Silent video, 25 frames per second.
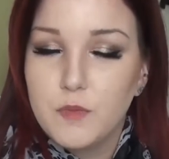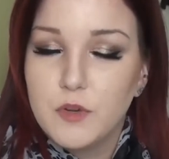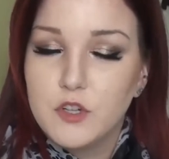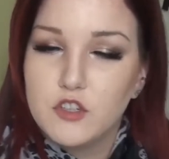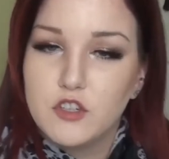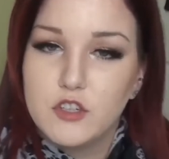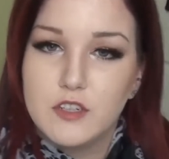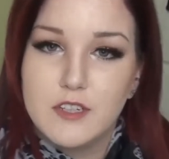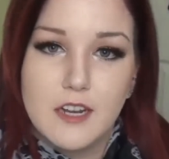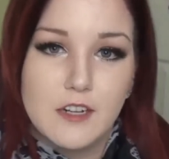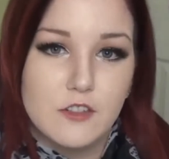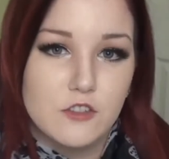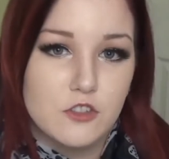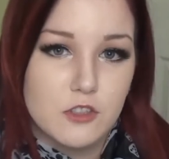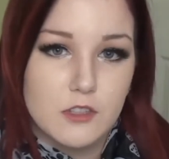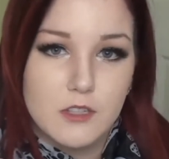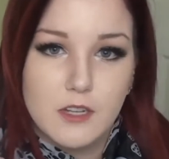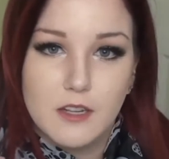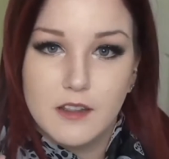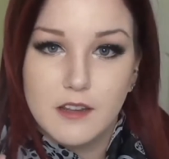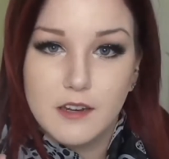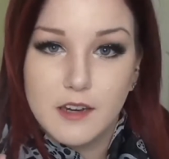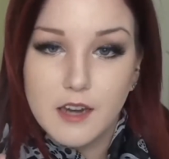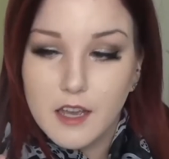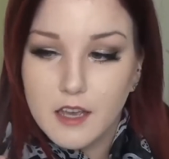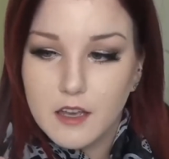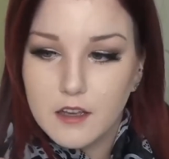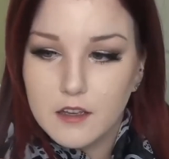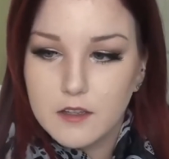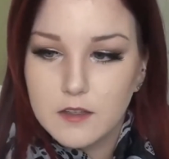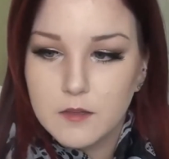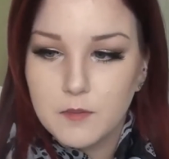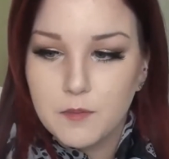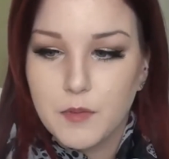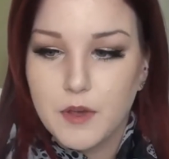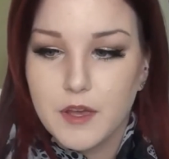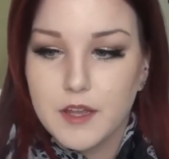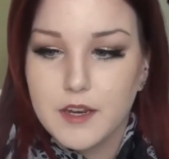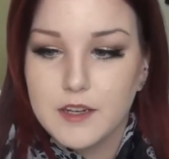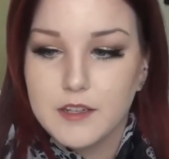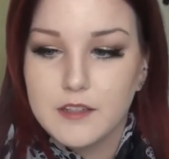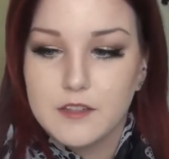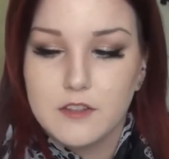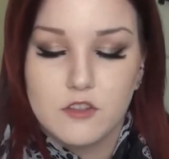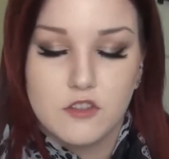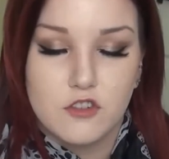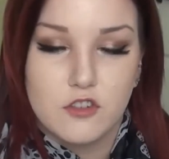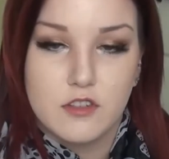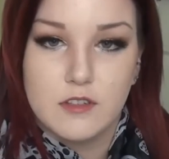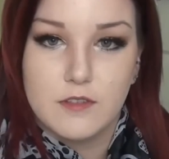much attention to the nails, but
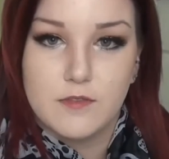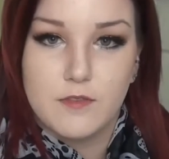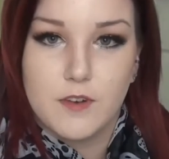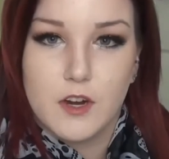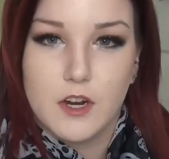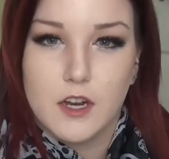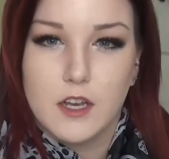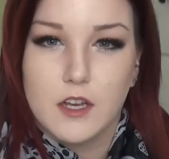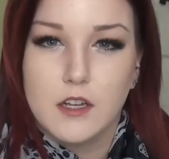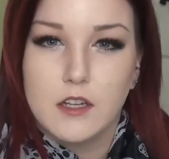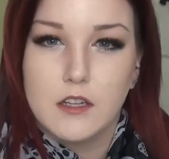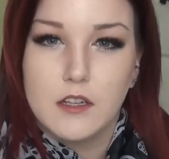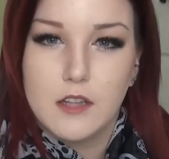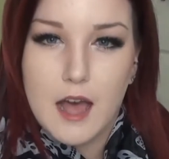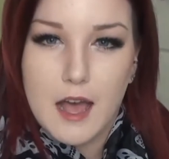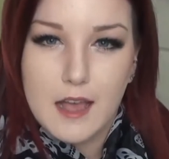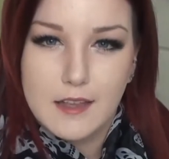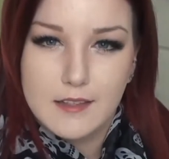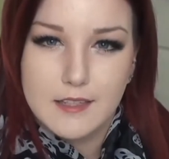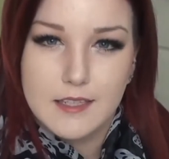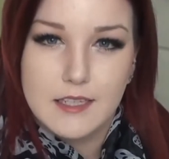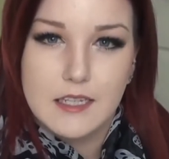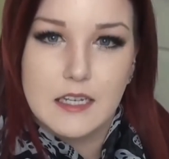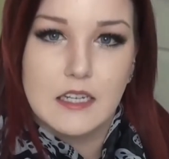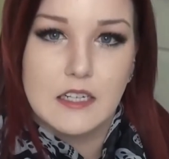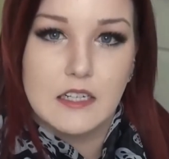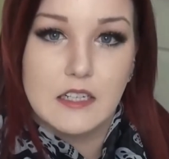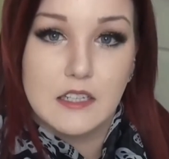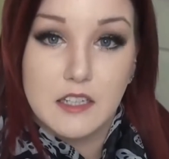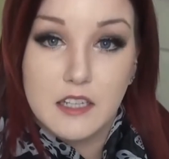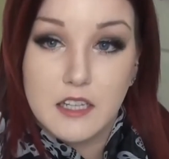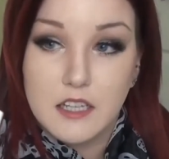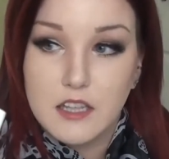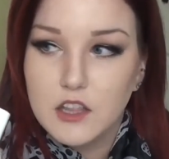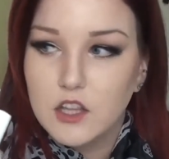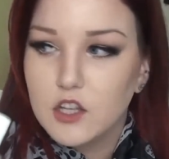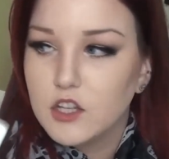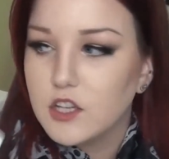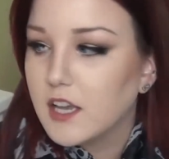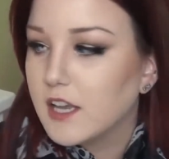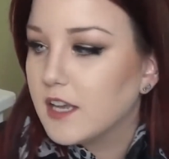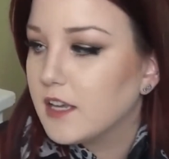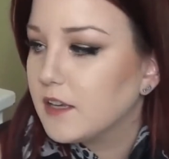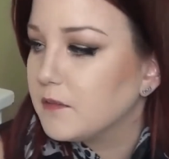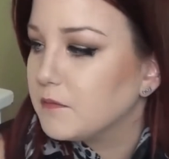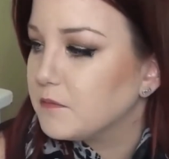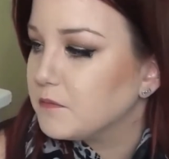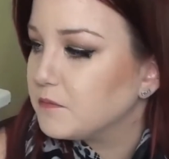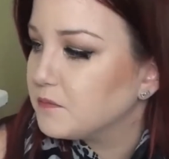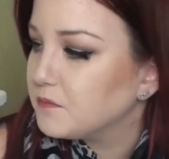it's just very classic and clean
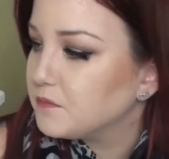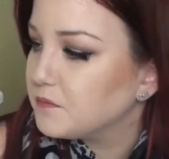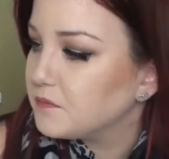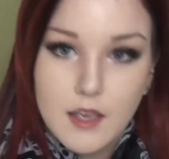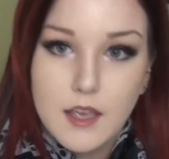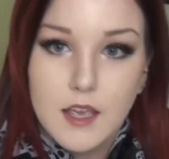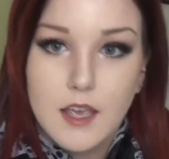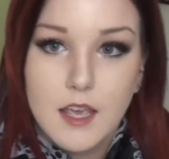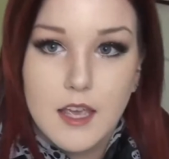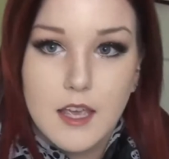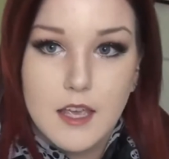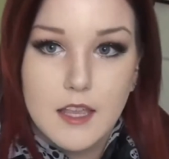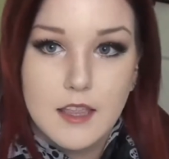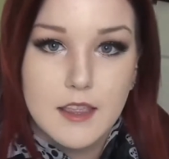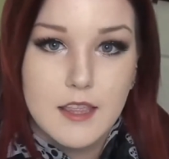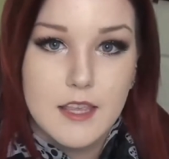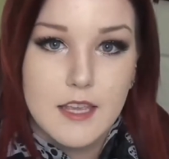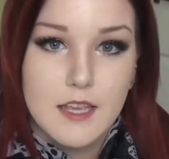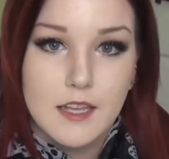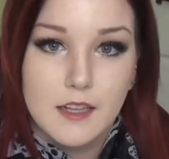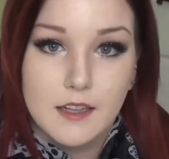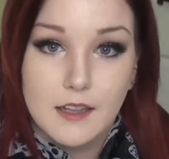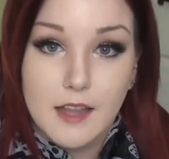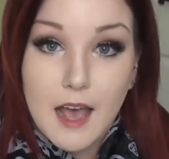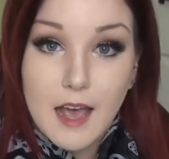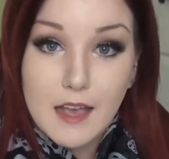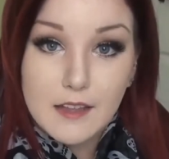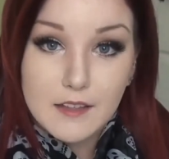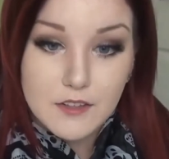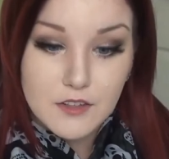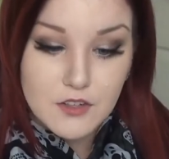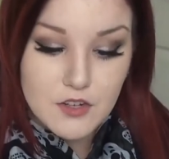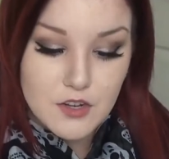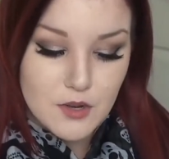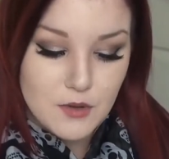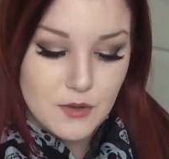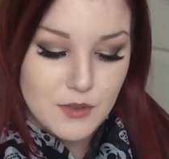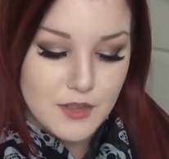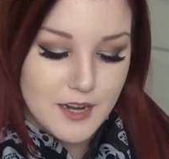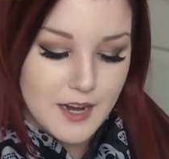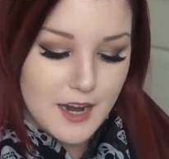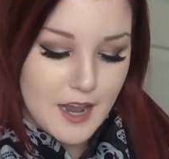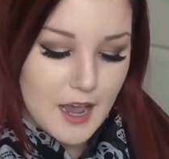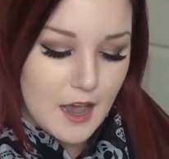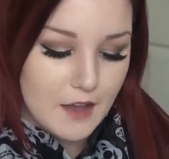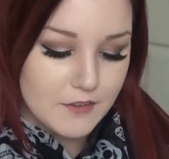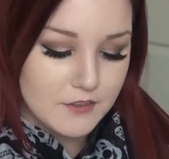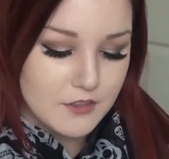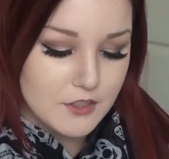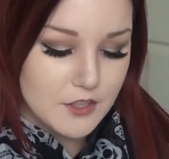looking. And the last nude that I
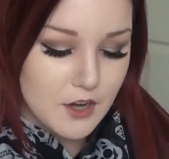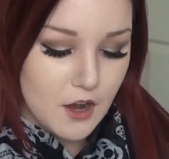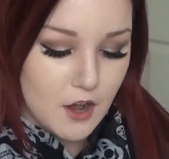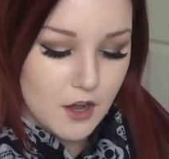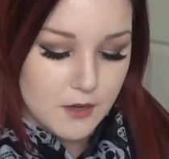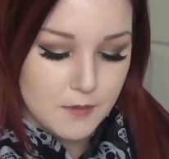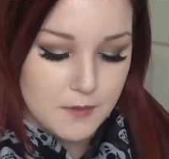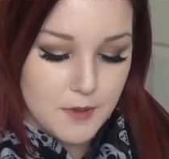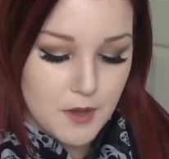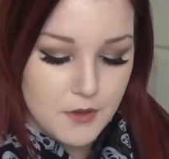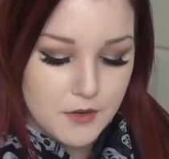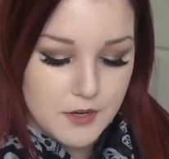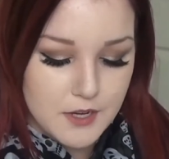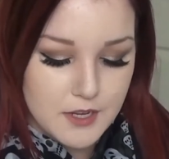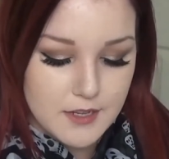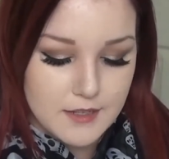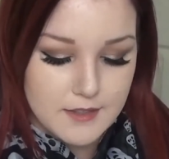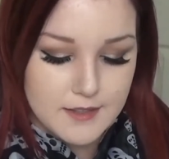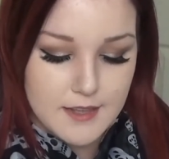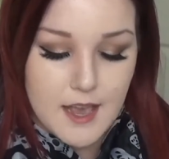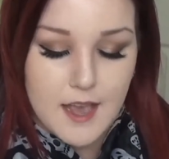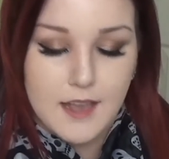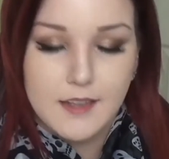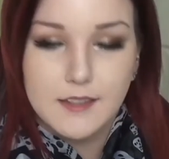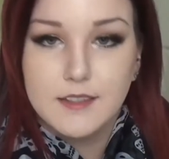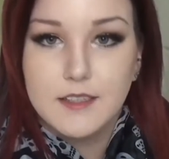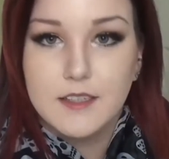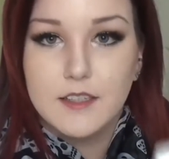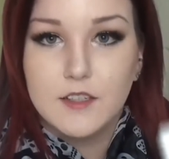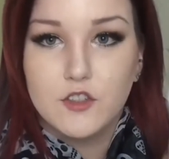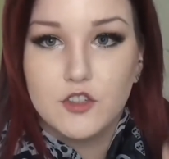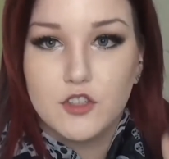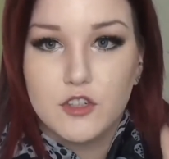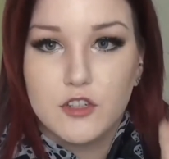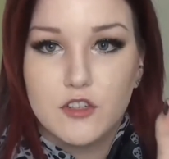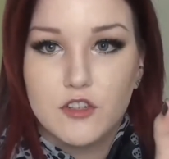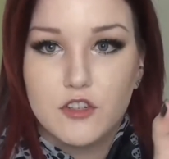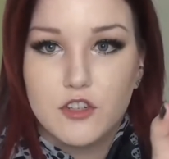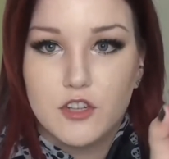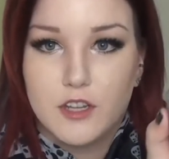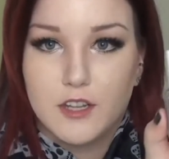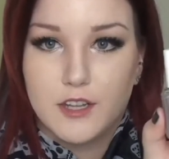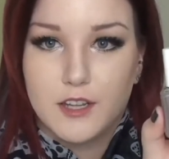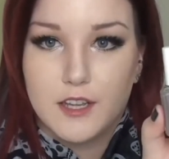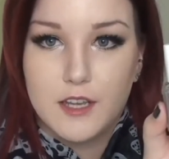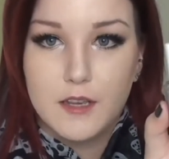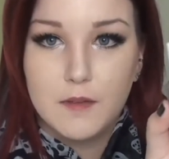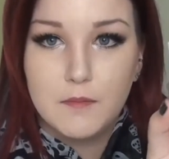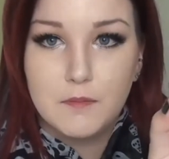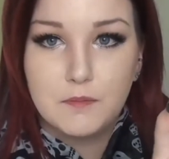have to talk about is Essie
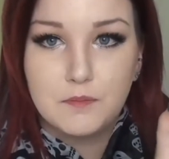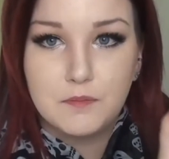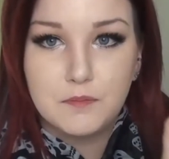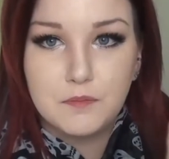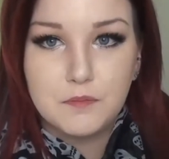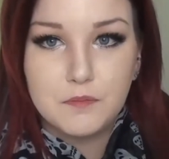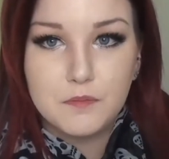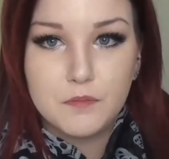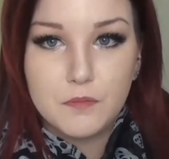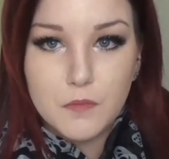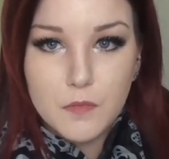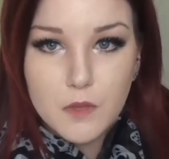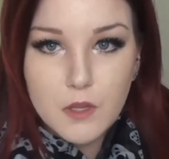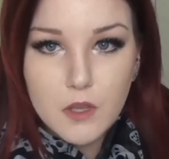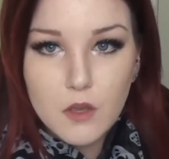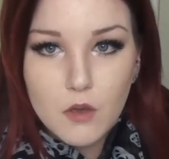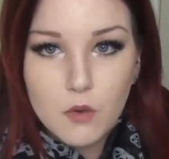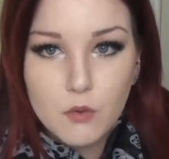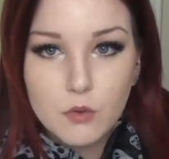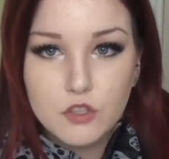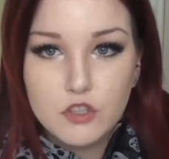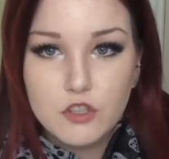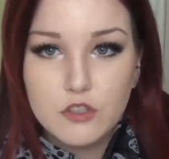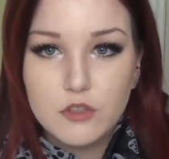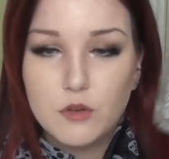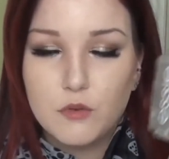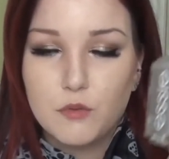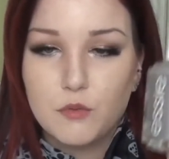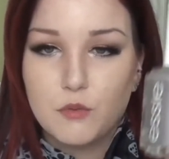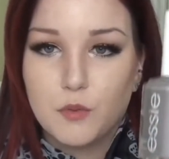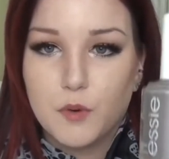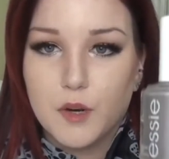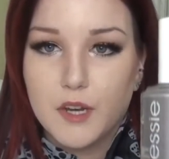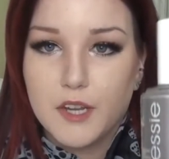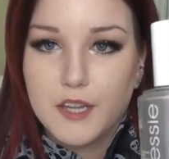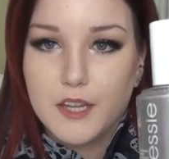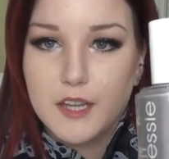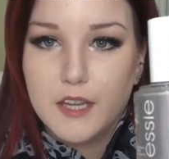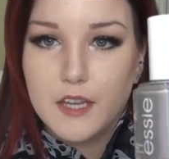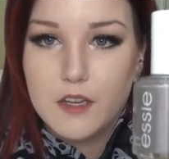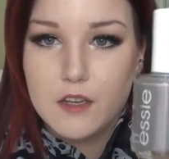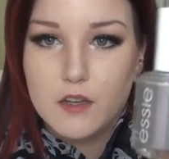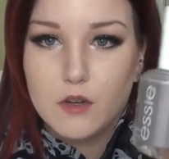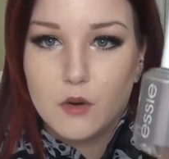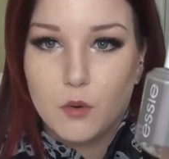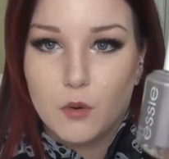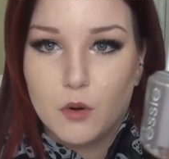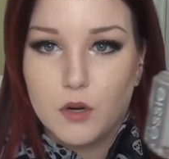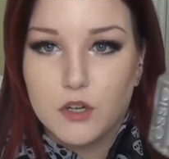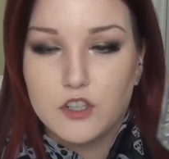Chinchilla, which is a really
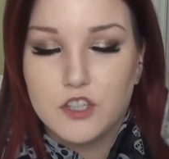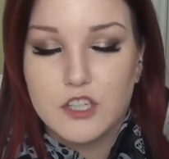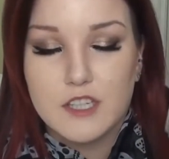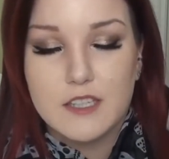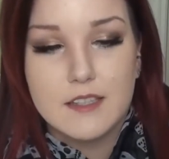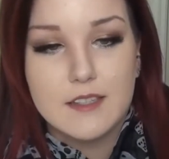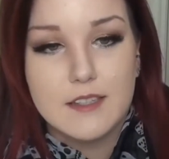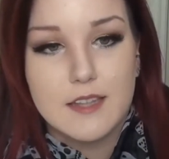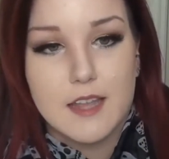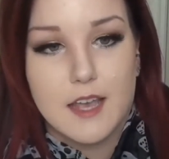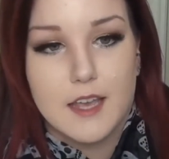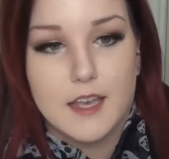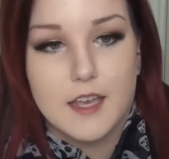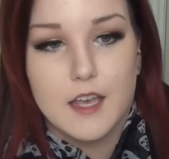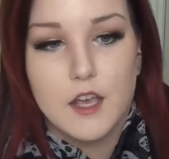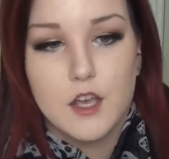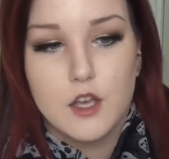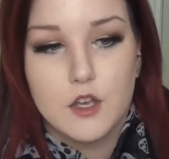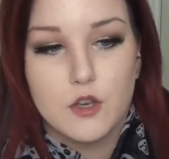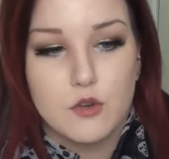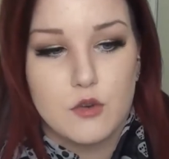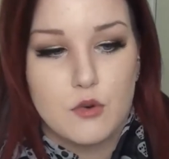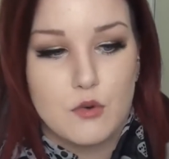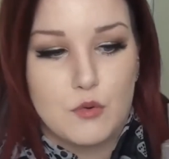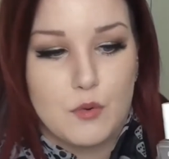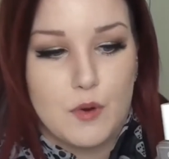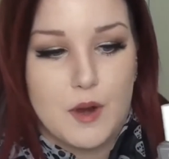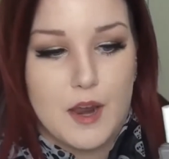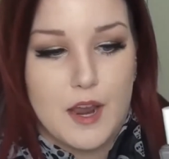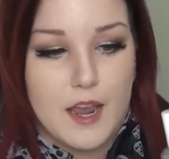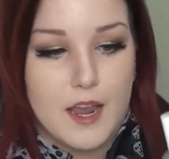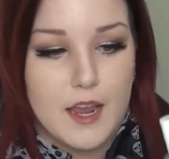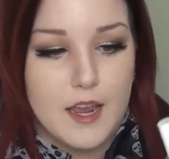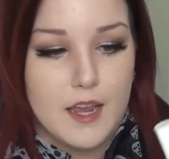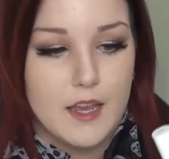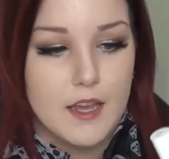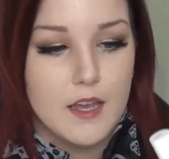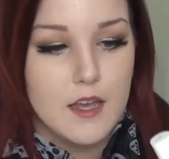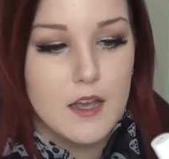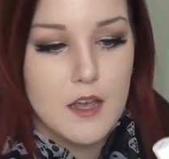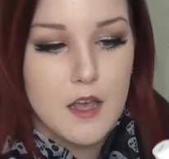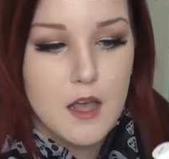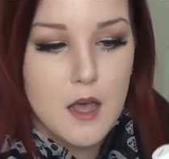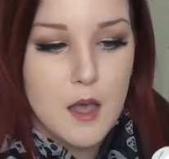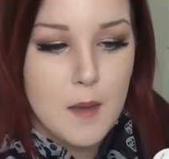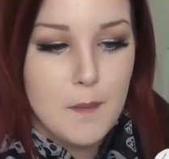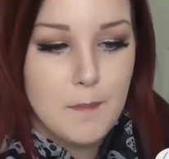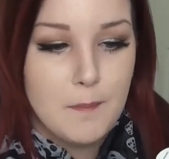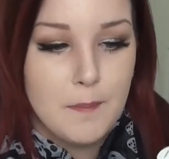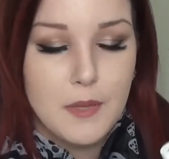gorgeous, like, gray
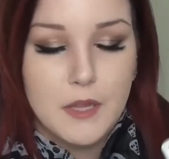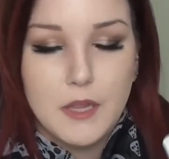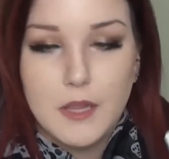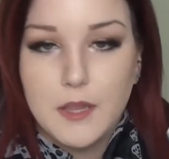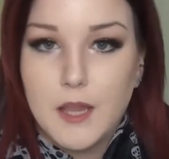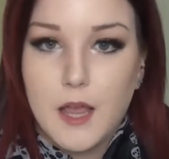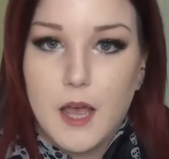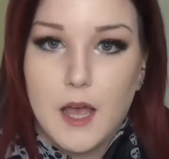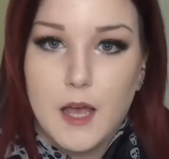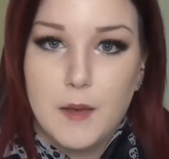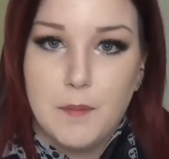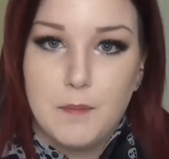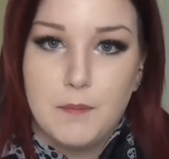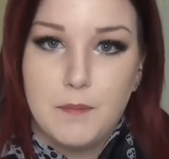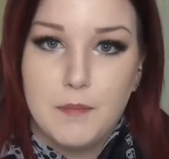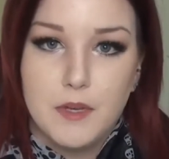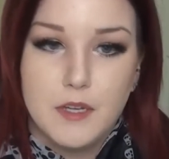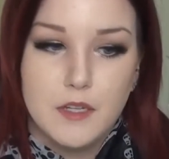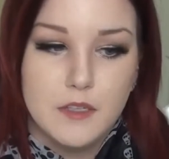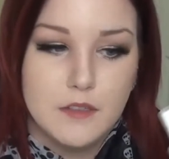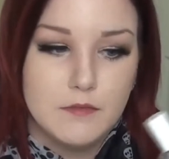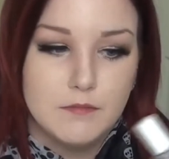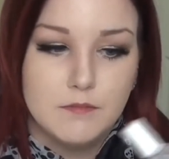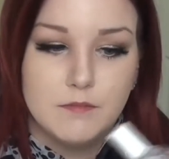plum